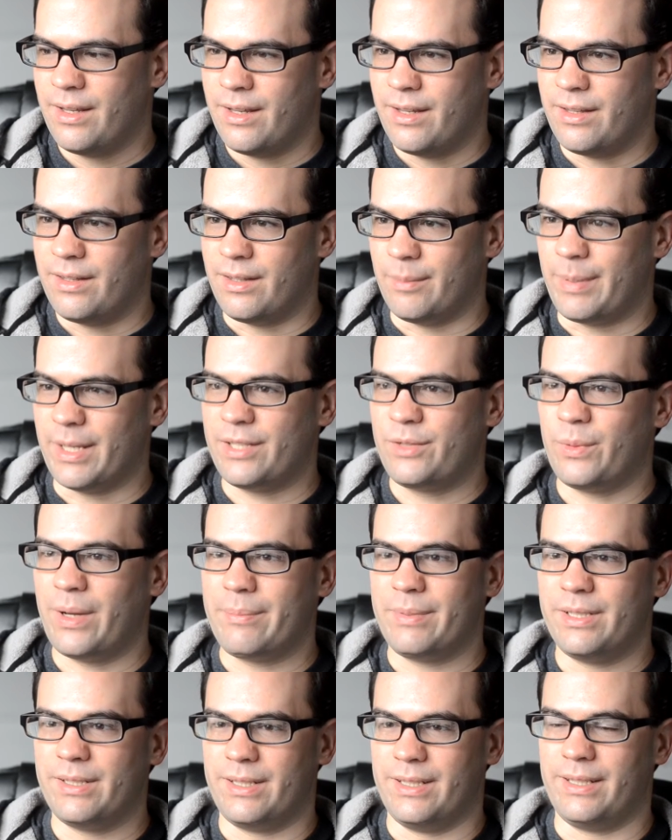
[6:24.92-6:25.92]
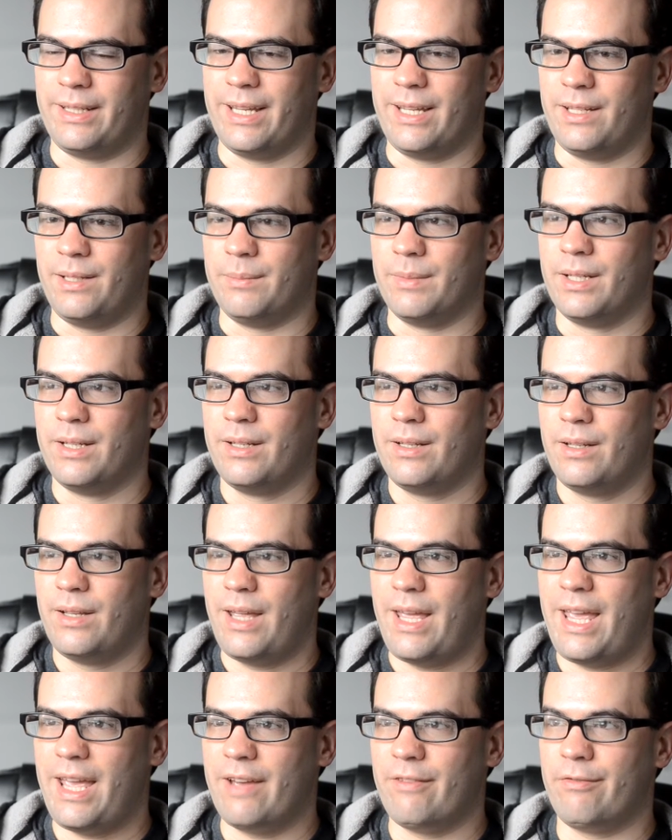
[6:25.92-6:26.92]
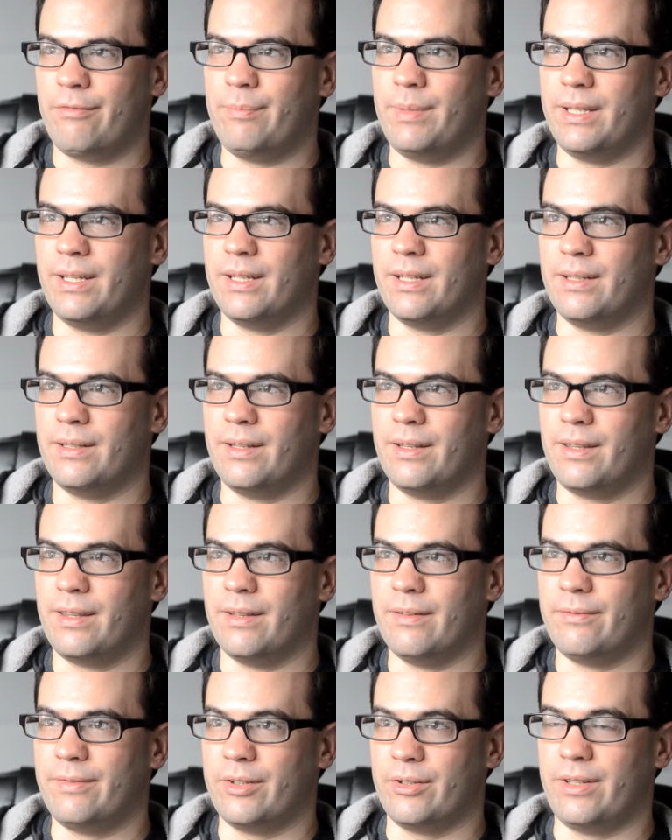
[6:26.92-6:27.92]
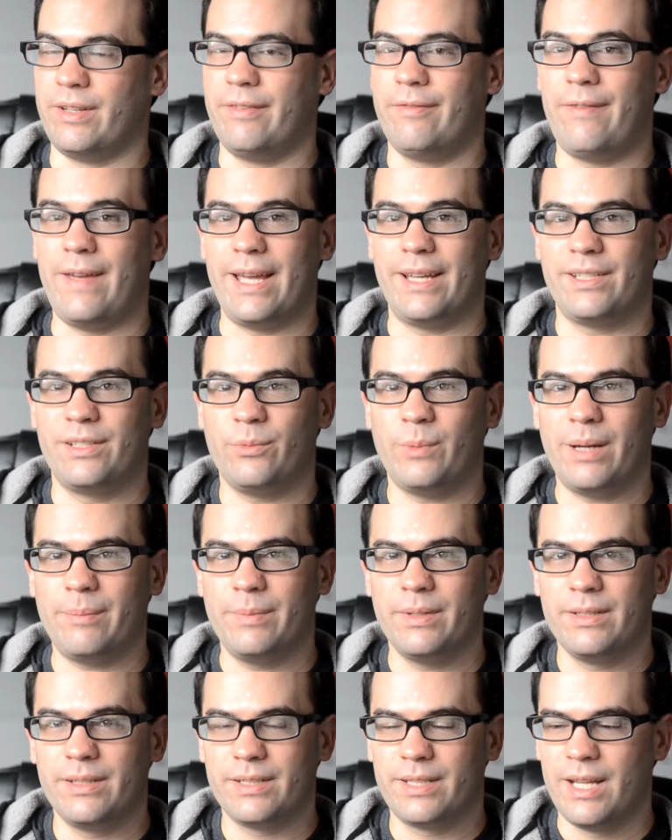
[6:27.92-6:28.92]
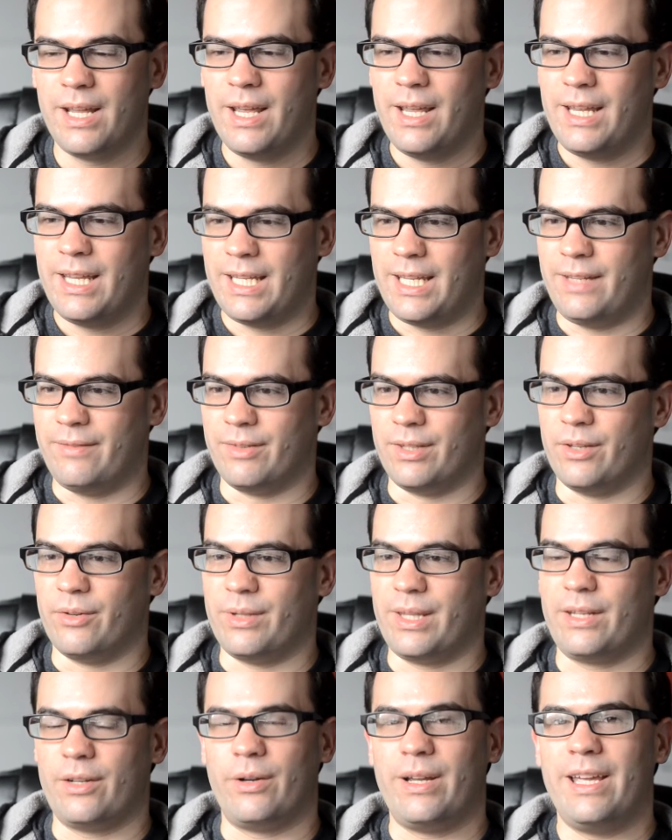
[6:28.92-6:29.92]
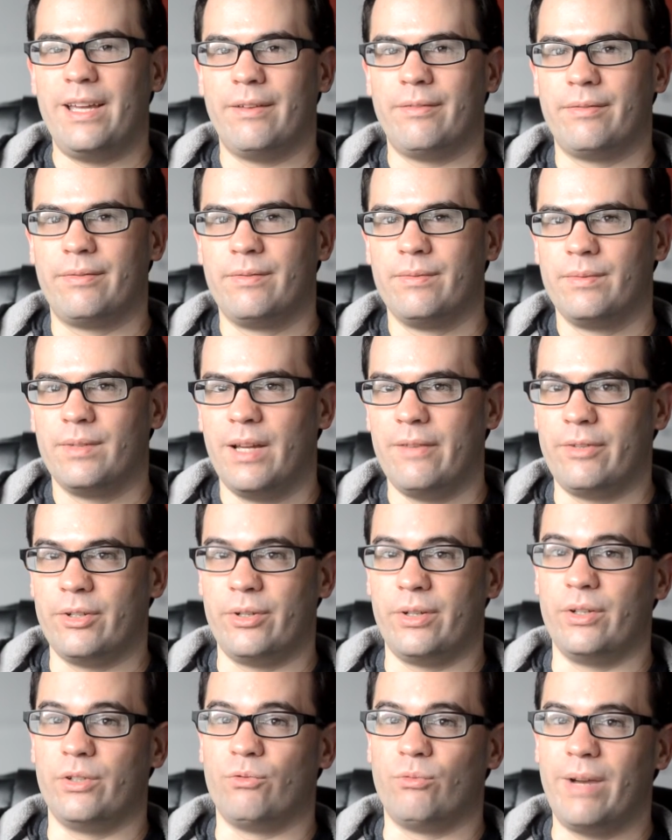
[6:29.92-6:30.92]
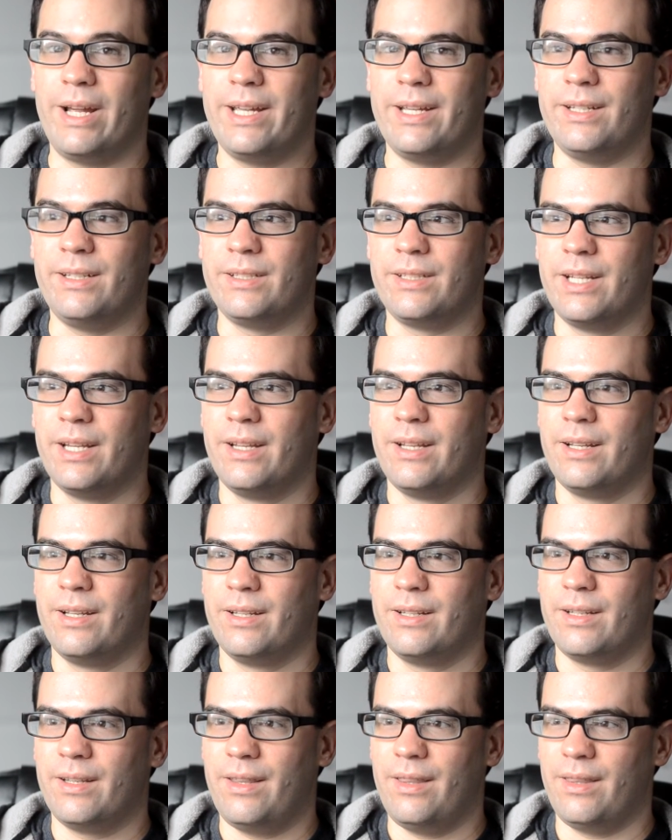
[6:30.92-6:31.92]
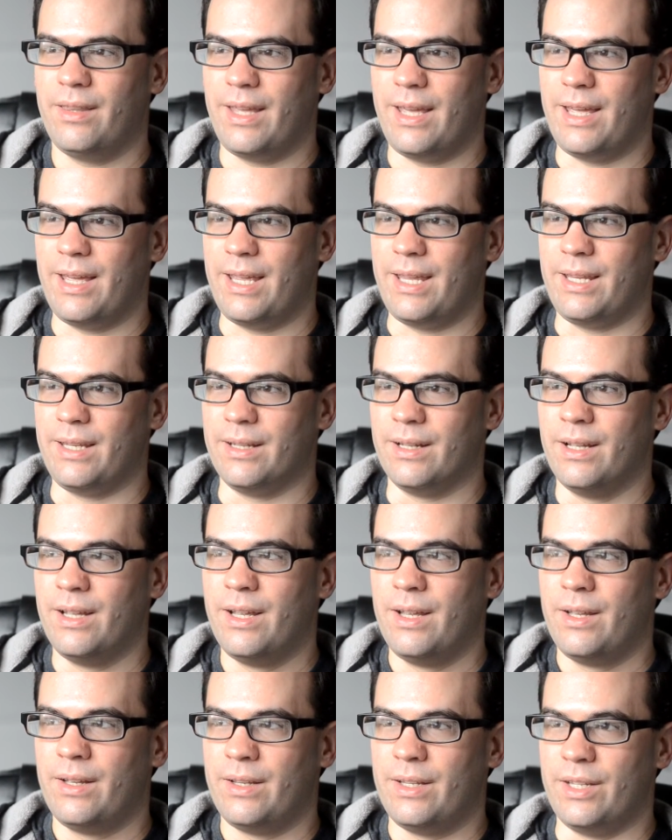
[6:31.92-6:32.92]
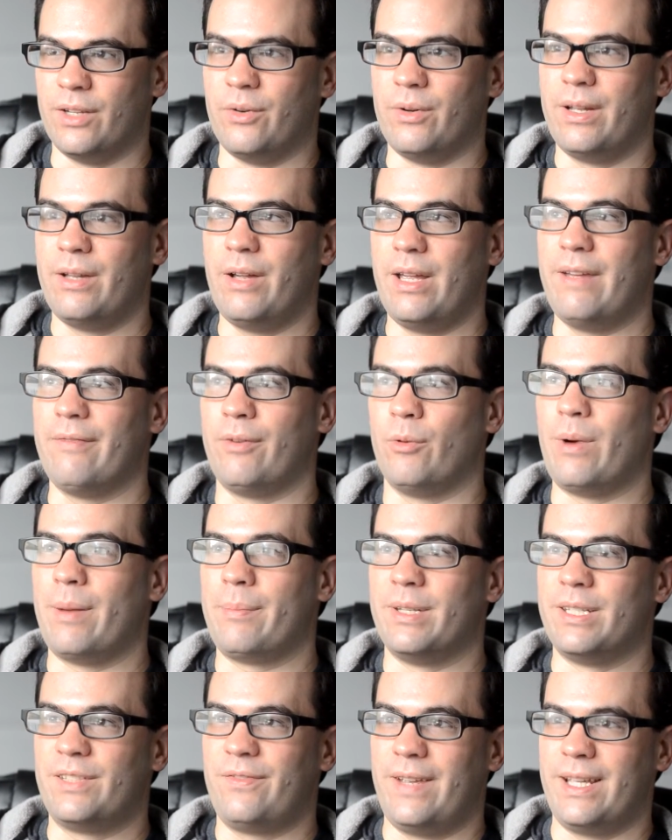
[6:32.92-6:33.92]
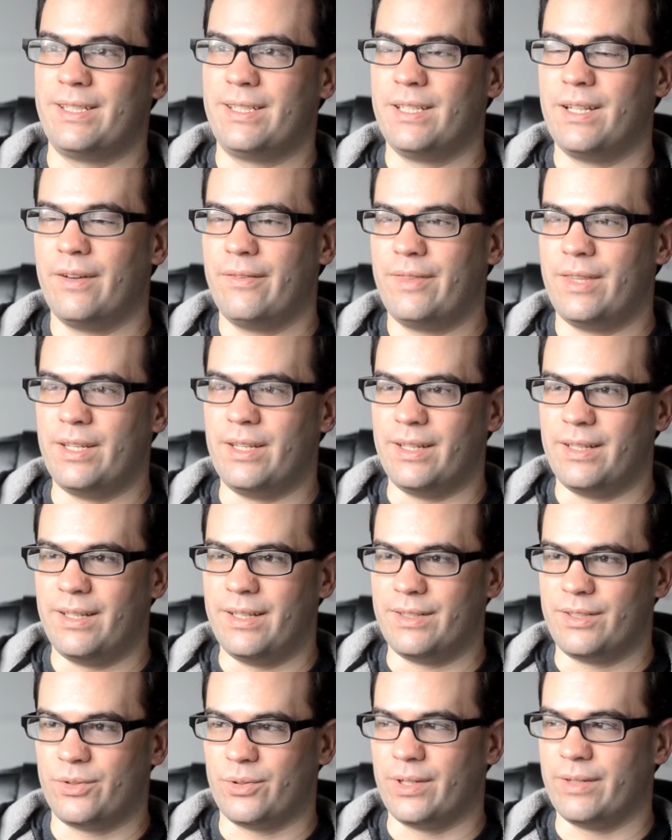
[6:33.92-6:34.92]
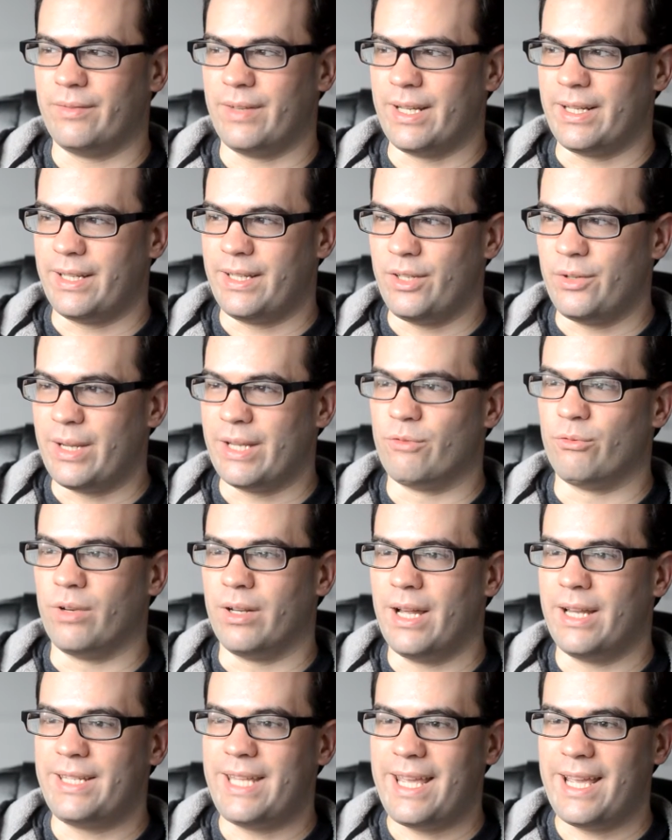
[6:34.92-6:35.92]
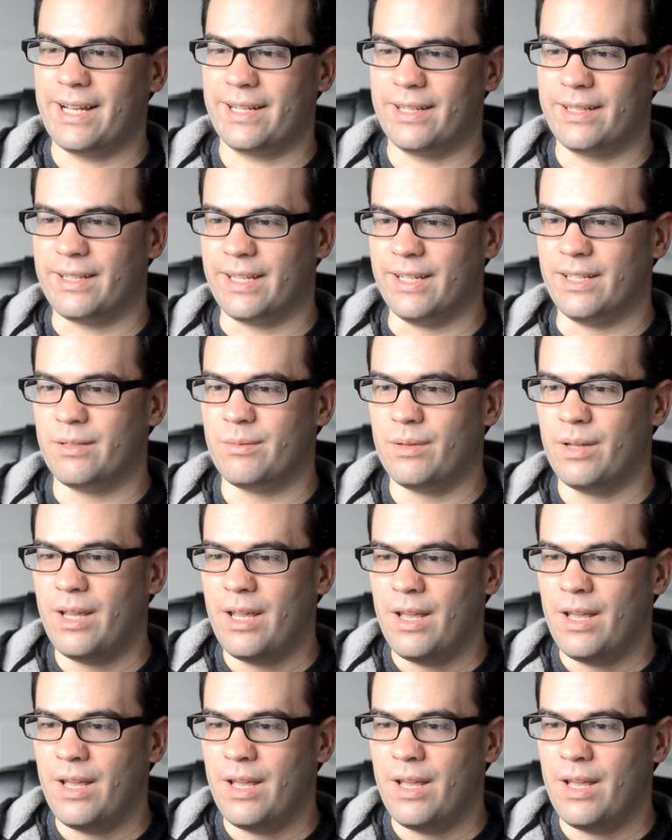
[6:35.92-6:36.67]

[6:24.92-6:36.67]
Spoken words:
best weapons in the game have been the very fast weapons. Even though they don't have a very good range, they, if a weapon is fast enough, it's sort of like you can attack again